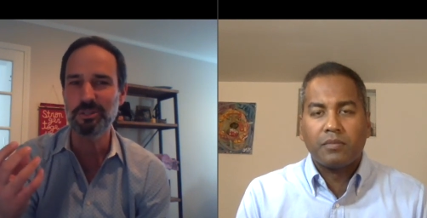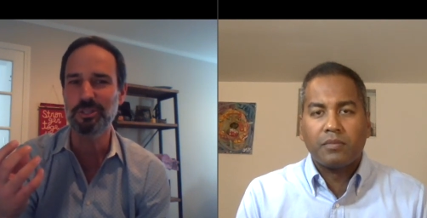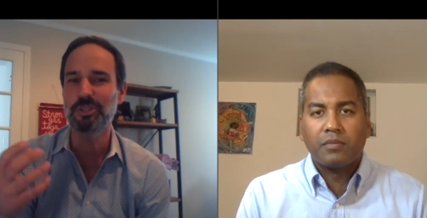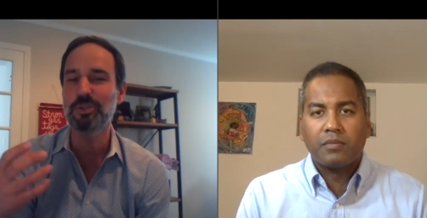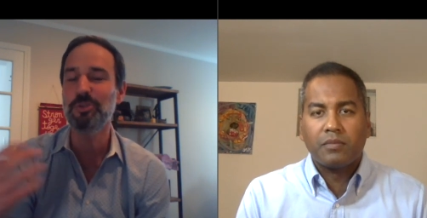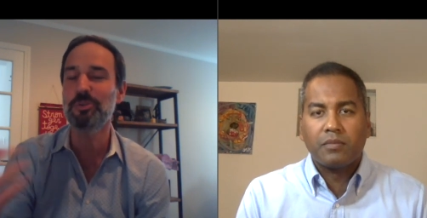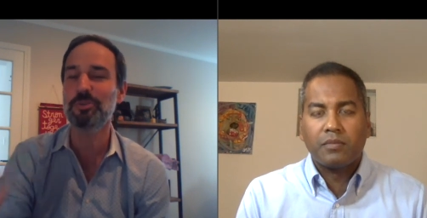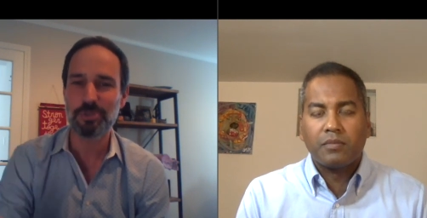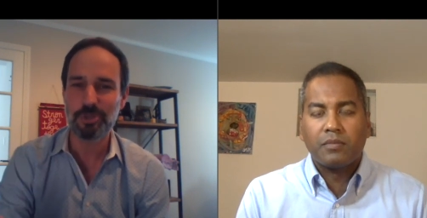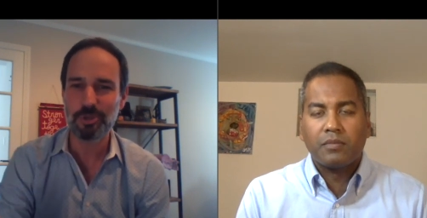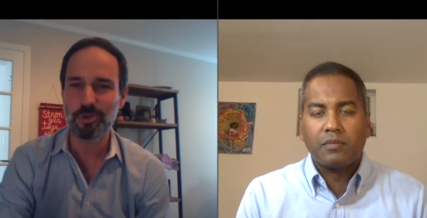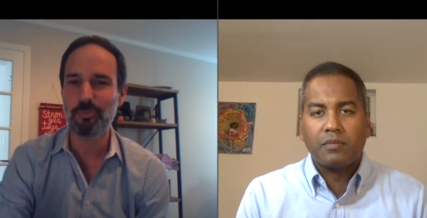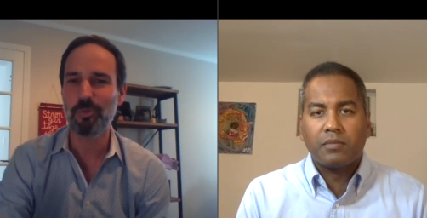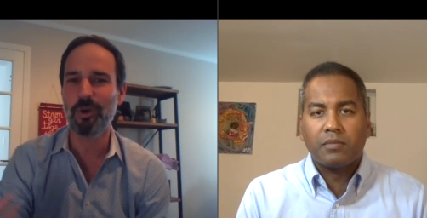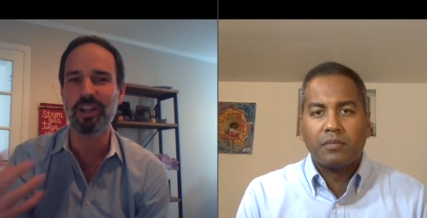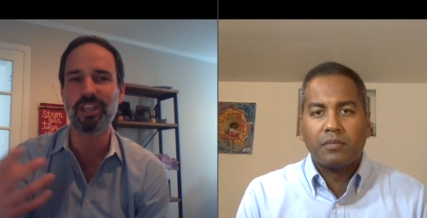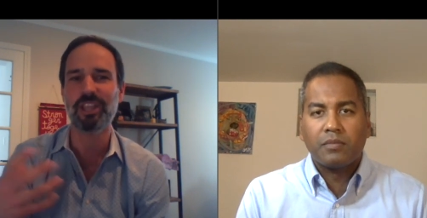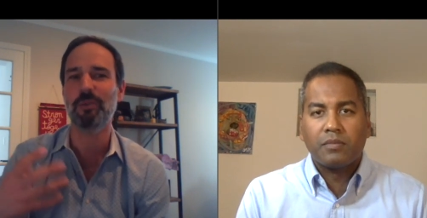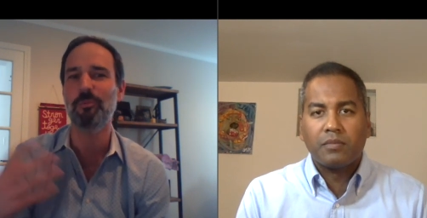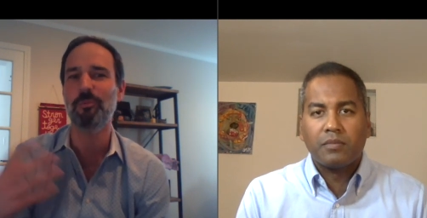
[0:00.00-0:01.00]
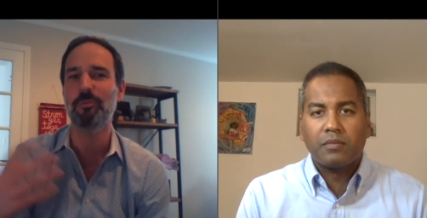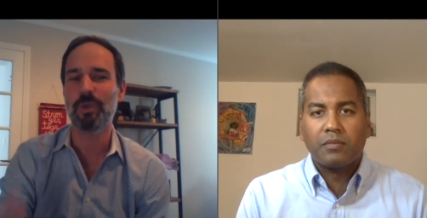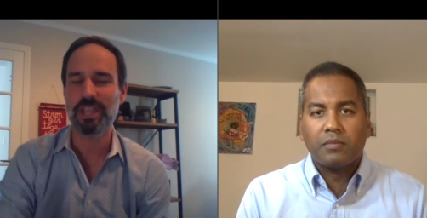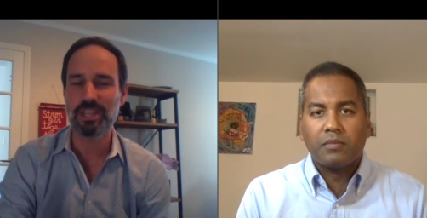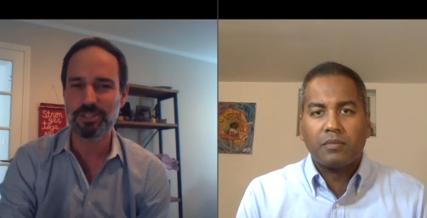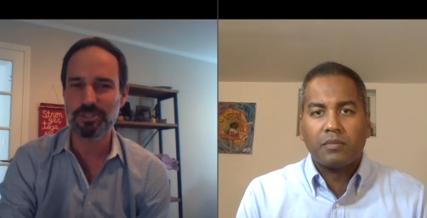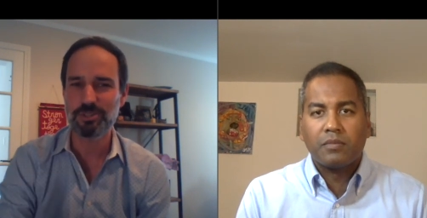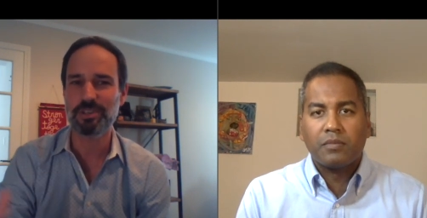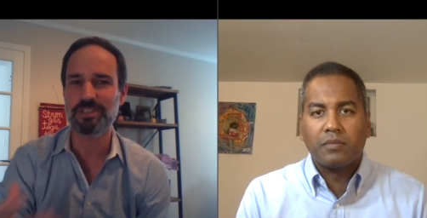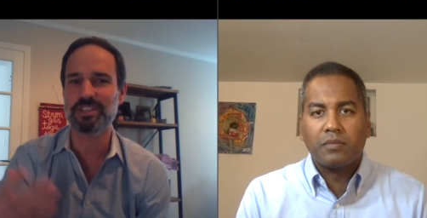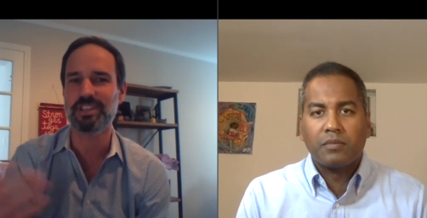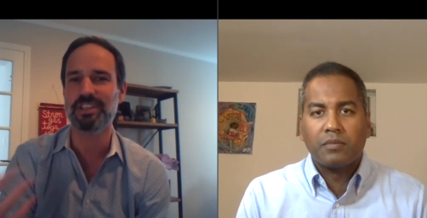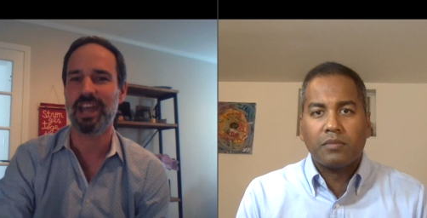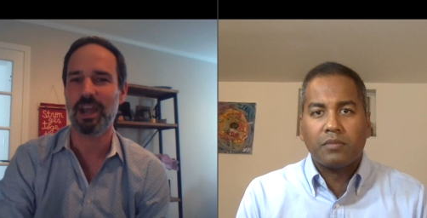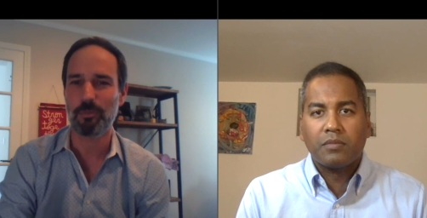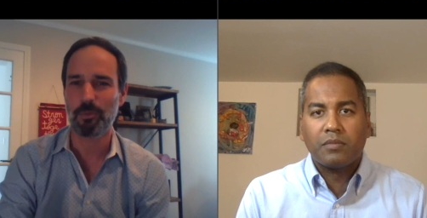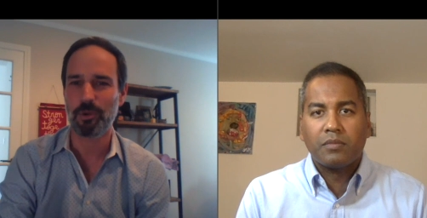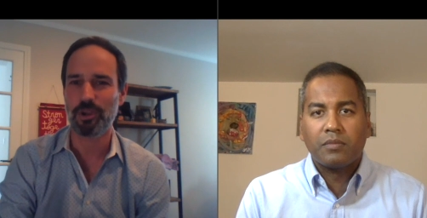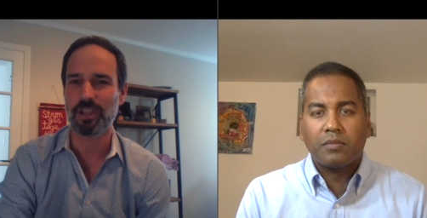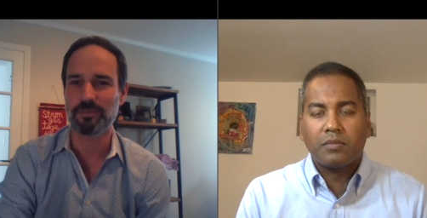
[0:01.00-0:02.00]
Speaker 1: you do? What can we do as a
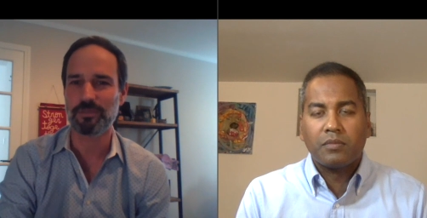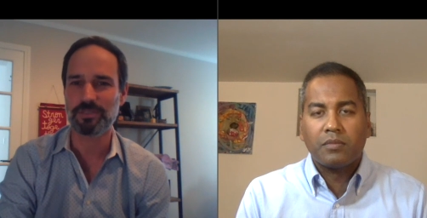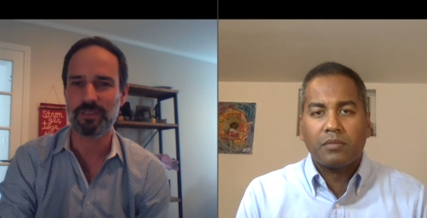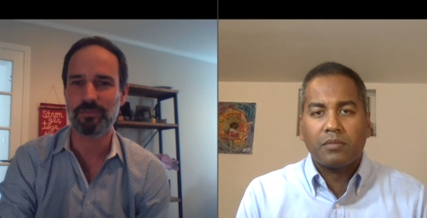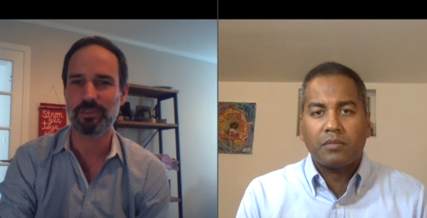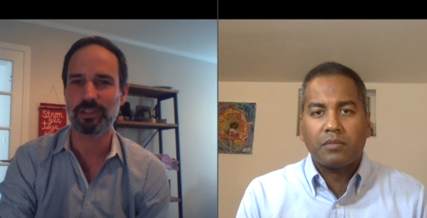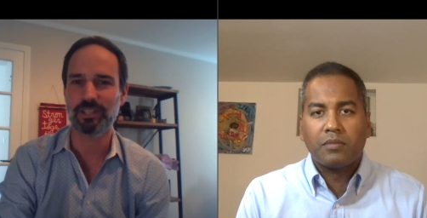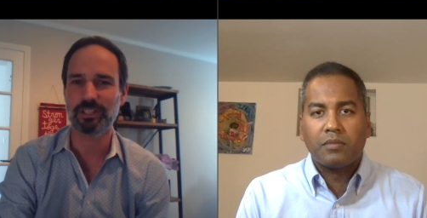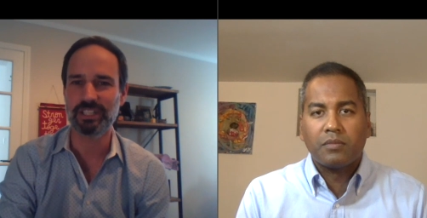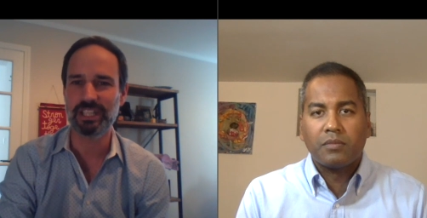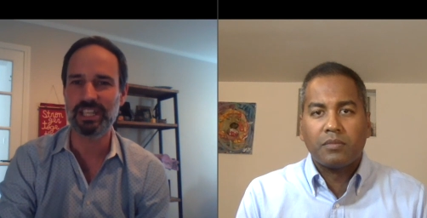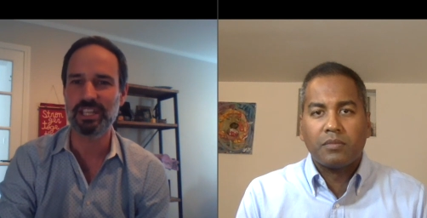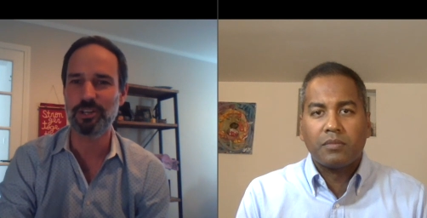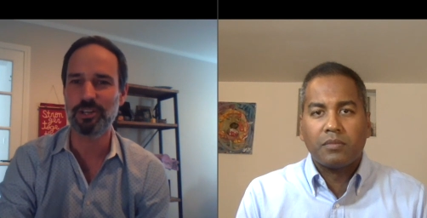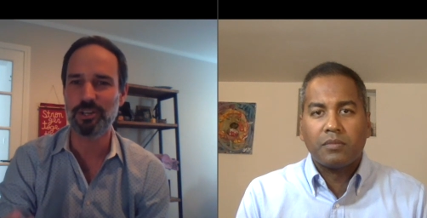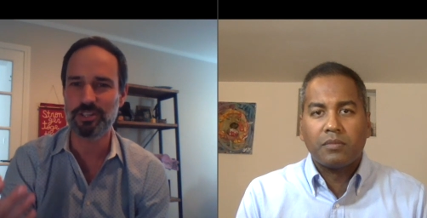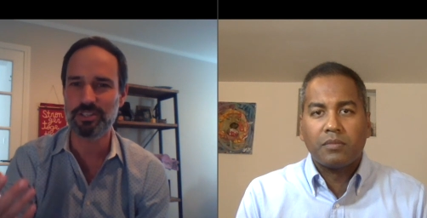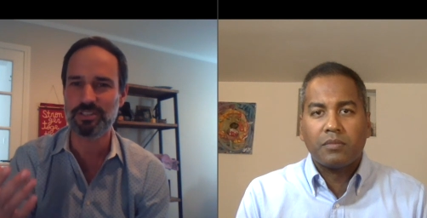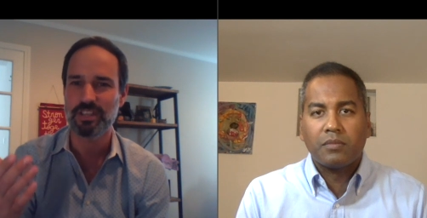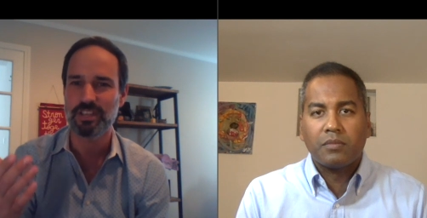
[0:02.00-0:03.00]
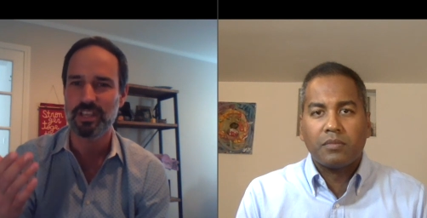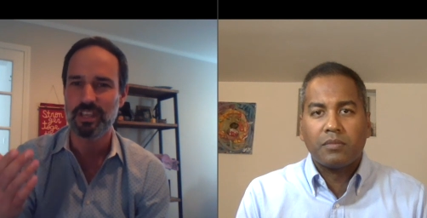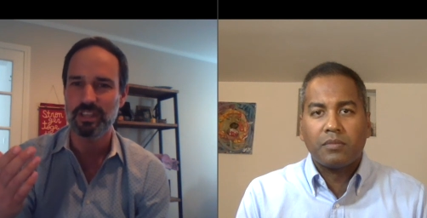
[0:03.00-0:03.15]
network of civic leaders